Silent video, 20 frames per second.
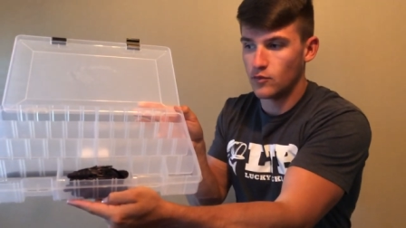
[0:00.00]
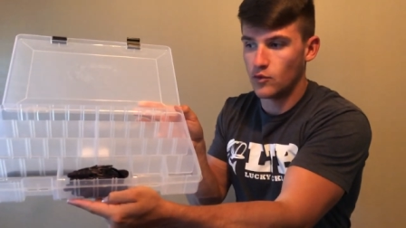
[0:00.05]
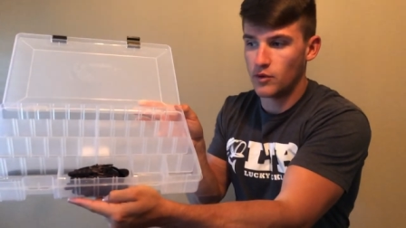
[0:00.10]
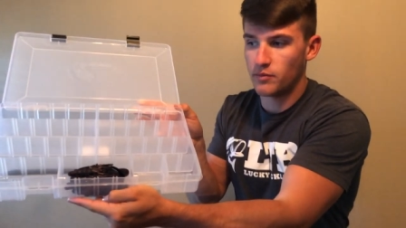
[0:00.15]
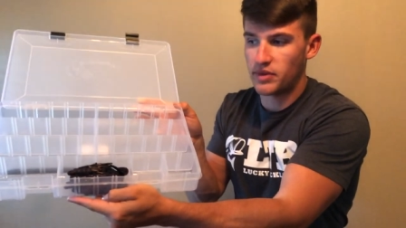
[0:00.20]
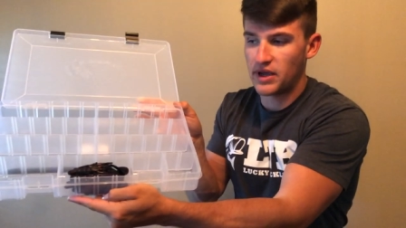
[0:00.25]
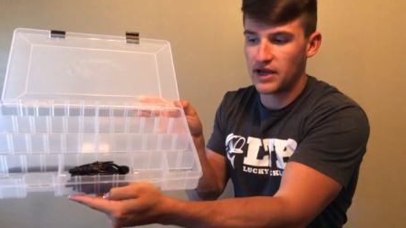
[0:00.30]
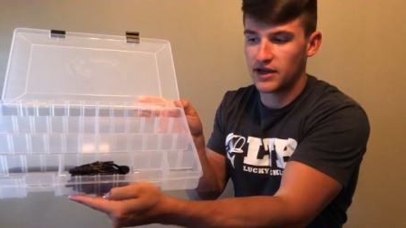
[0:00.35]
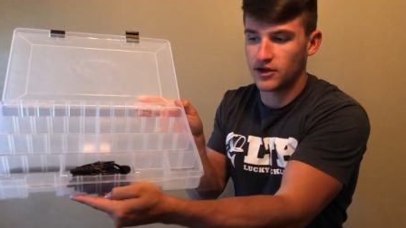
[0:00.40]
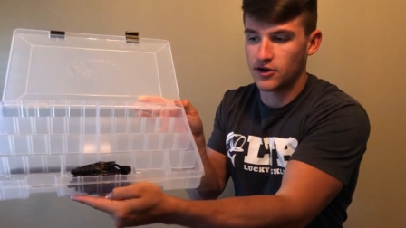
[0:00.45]

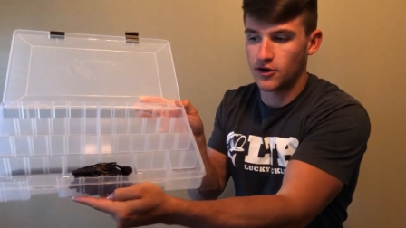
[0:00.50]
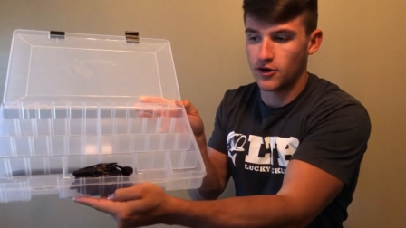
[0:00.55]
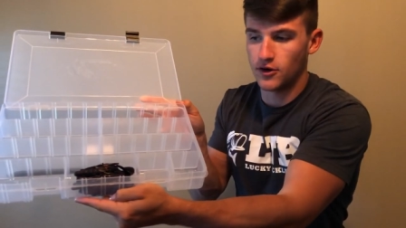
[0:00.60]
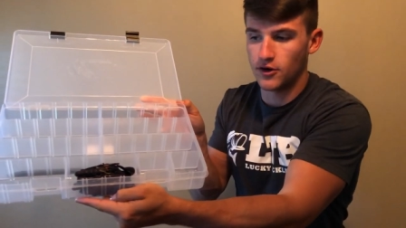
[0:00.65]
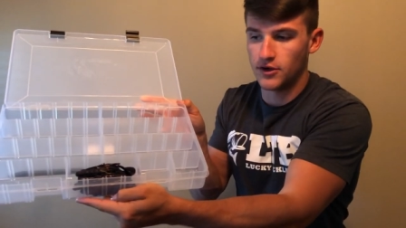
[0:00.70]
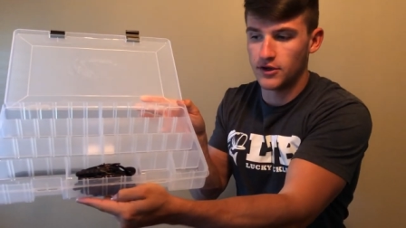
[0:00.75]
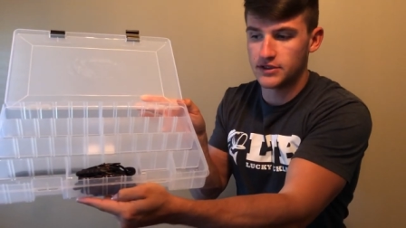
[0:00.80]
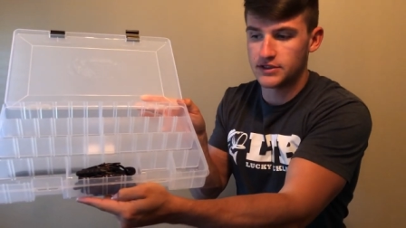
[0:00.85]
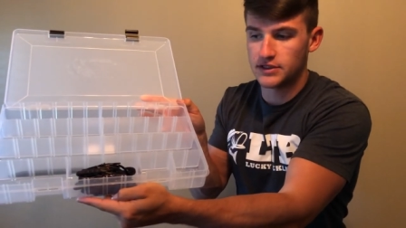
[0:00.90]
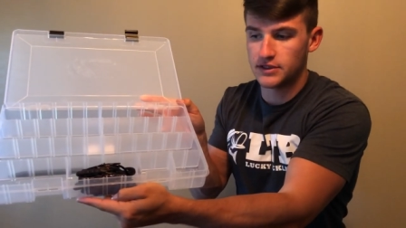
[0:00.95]
one pack of
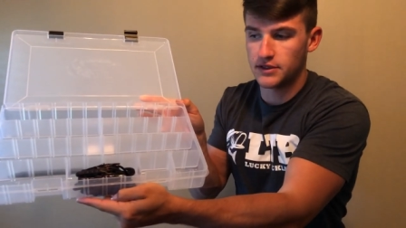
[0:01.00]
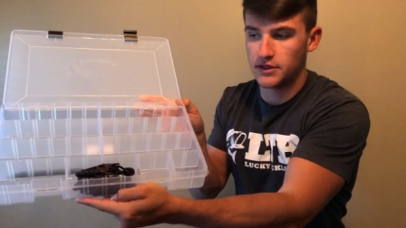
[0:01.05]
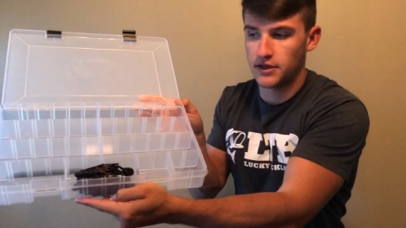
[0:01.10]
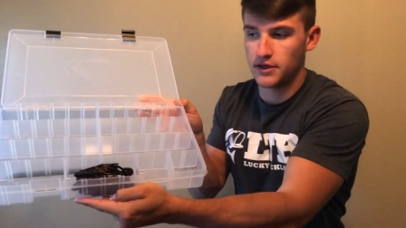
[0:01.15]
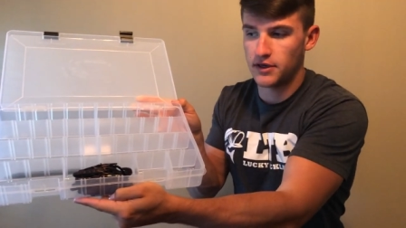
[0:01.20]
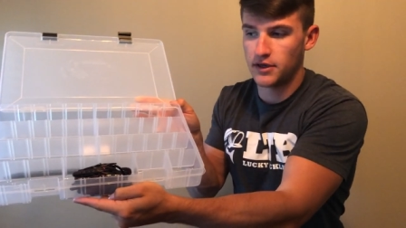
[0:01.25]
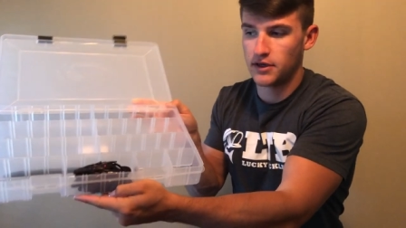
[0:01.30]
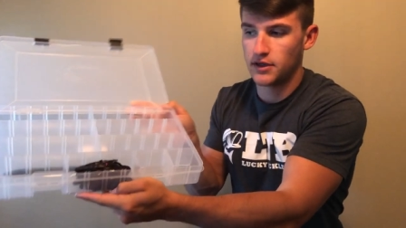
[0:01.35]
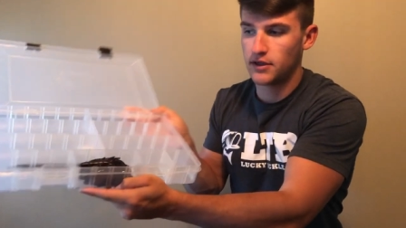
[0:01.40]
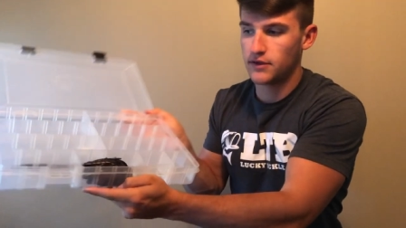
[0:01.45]
crawls in
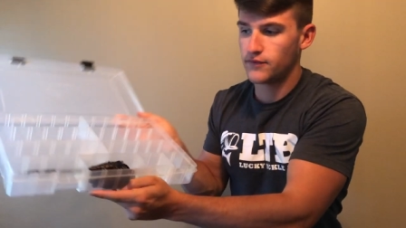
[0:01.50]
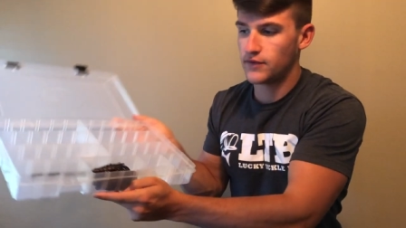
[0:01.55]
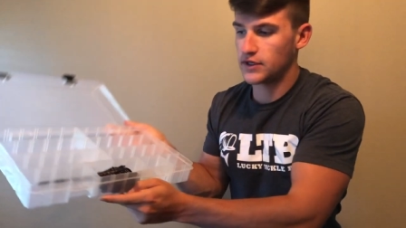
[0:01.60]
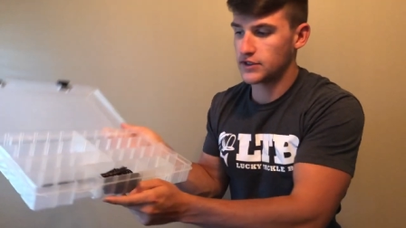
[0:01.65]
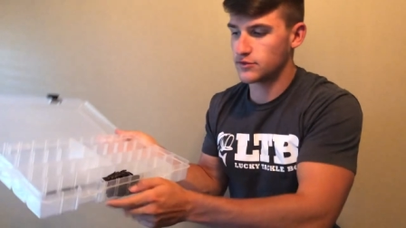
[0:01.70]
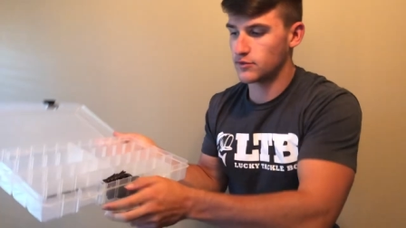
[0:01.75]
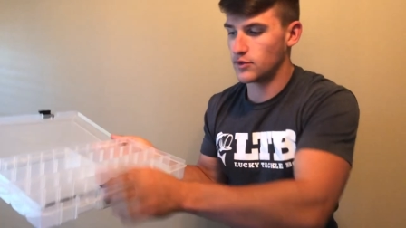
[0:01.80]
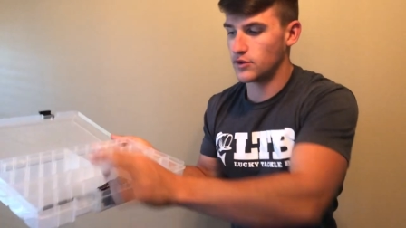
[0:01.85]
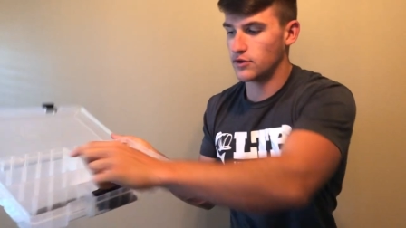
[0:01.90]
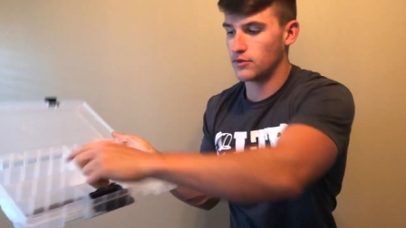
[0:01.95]
there. If you
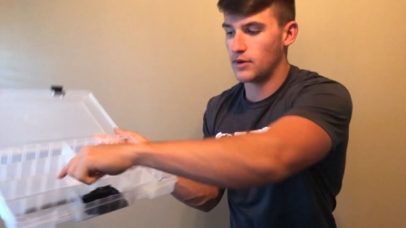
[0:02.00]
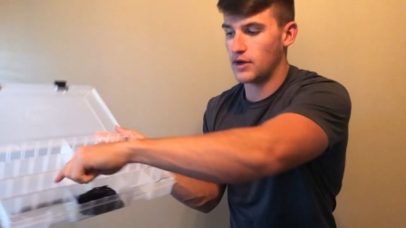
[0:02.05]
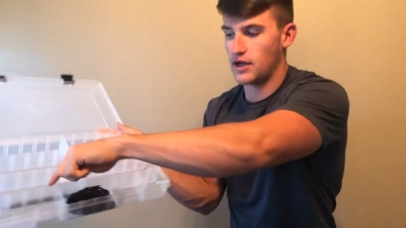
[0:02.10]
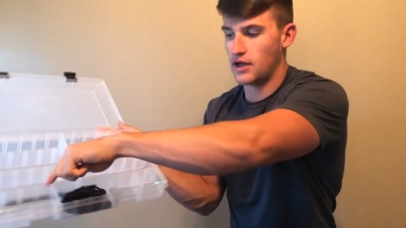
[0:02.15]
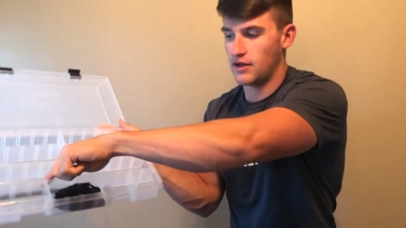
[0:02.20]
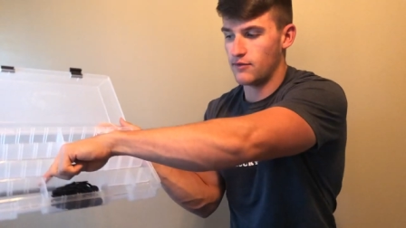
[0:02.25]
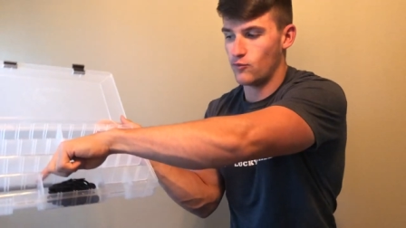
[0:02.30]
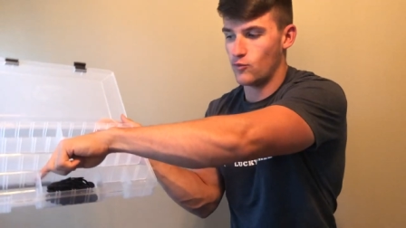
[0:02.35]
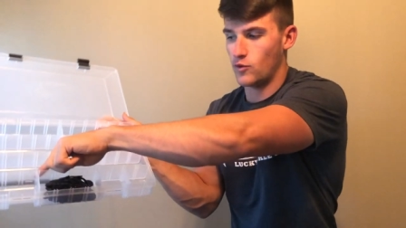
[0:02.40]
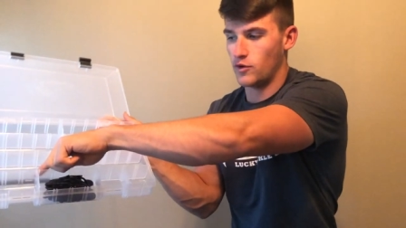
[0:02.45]
guys are wondering why
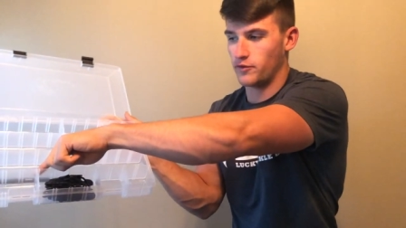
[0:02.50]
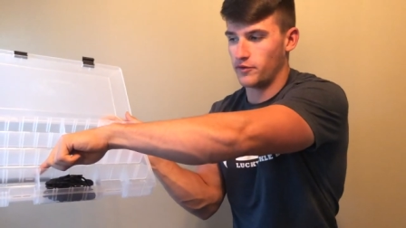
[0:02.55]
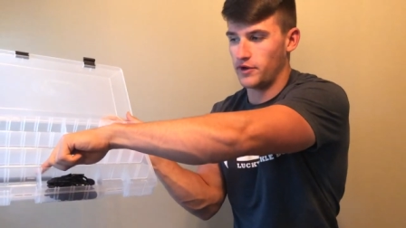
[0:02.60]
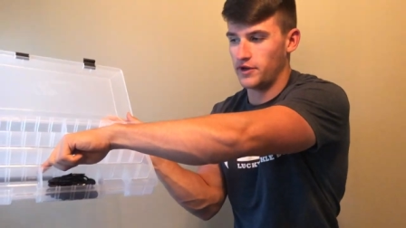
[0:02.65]
I have one